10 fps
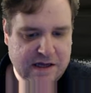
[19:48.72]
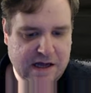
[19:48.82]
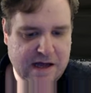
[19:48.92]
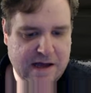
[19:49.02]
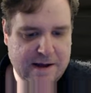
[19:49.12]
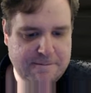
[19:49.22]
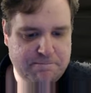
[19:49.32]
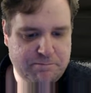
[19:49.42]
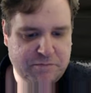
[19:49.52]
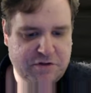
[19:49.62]
in.
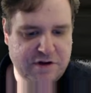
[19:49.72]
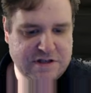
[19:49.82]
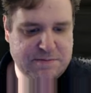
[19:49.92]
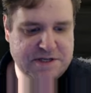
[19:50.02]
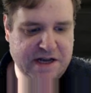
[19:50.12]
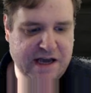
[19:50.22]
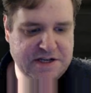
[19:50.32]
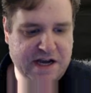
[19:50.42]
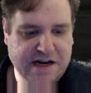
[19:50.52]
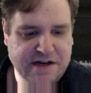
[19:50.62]
Um, thirty percent
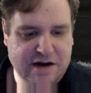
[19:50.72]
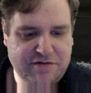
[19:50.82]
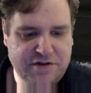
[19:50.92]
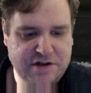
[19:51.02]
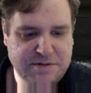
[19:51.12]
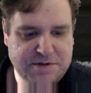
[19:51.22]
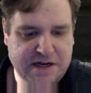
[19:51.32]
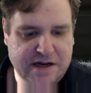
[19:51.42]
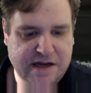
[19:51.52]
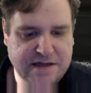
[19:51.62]
haste. Yeah, I don't have thirty
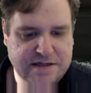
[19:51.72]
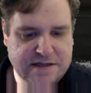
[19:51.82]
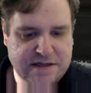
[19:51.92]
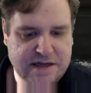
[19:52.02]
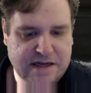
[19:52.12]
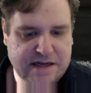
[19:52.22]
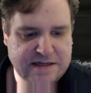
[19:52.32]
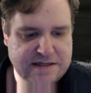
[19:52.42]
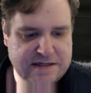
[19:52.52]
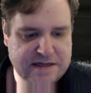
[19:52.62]
percent haste. Uh,
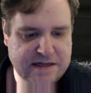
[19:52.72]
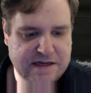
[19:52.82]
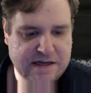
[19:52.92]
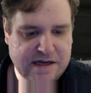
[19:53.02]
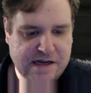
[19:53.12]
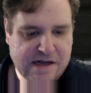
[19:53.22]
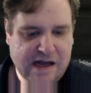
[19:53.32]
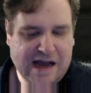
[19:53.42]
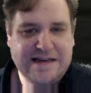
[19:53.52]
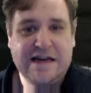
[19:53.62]
it's uh,
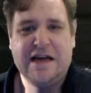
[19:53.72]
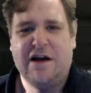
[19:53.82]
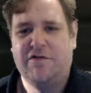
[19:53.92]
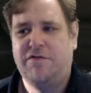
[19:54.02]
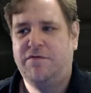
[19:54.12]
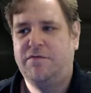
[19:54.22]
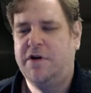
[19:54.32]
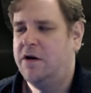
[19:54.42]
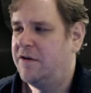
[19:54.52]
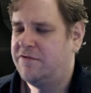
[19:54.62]
I did have.
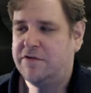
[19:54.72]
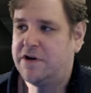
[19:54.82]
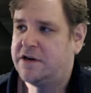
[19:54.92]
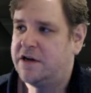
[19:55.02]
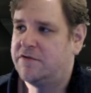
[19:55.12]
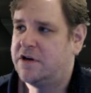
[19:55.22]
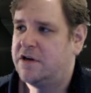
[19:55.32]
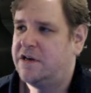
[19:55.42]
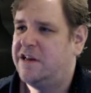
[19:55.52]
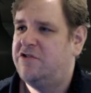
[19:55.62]
No, I've never had it ever
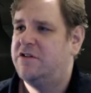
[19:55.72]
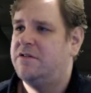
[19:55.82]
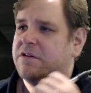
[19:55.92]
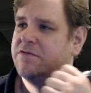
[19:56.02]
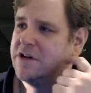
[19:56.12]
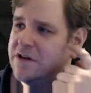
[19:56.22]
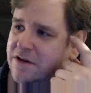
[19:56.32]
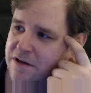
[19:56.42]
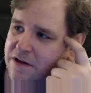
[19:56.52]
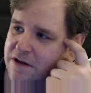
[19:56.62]
in Legion. Have I?
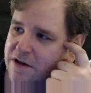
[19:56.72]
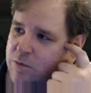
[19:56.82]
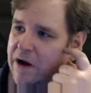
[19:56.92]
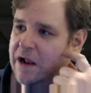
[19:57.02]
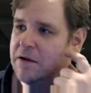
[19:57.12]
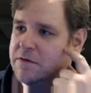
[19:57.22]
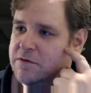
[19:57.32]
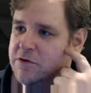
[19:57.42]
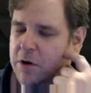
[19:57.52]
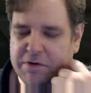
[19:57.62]
Well,
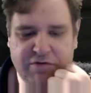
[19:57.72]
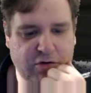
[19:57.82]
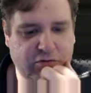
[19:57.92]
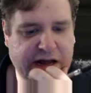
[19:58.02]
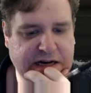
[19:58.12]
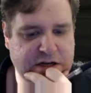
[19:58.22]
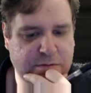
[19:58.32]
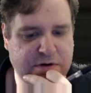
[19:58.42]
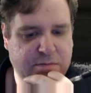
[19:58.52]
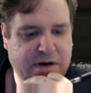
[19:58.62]
not before raids
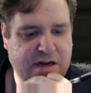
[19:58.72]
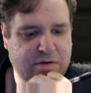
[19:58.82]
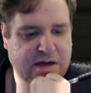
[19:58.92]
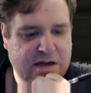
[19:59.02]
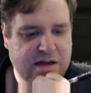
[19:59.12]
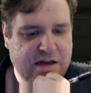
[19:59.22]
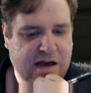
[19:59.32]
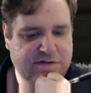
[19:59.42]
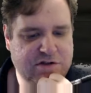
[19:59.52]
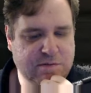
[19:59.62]
opened up anyway.
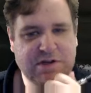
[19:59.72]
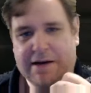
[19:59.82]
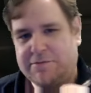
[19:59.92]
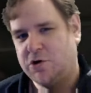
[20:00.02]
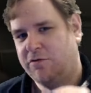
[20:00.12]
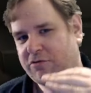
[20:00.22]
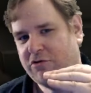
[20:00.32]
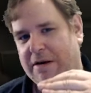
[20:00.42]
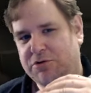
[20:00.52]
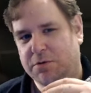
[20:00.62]
I've sometimes sort of
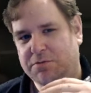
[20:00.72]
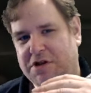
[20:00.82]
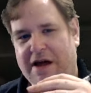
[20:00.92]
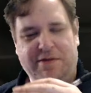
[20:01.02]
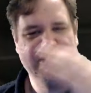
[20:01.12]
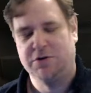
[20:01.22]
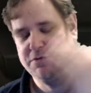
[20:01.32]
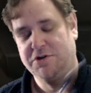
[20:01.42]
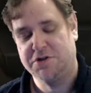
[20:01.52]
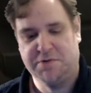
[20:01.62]
crept up there and then
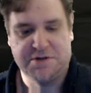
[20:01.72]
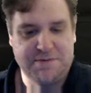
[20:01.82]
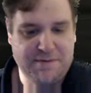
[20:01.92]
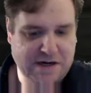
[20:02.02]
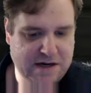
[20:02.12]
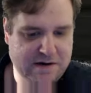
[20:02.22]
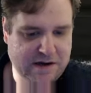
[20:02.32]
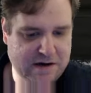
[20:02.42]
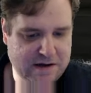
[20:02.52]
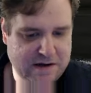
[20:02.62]
something just me back down
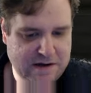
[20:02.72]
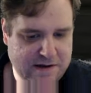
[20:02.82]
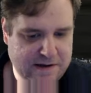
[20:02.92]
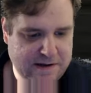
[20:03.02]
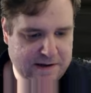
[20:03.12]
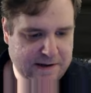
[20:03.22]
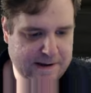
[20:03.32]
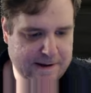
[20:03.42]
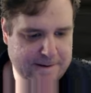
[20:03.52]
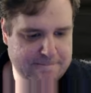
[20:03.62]
again.
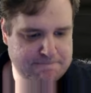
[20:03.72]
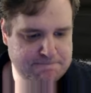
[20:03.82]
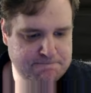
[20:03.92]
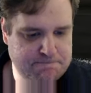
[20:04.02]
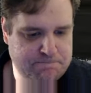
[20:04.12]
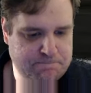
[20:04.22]
Um,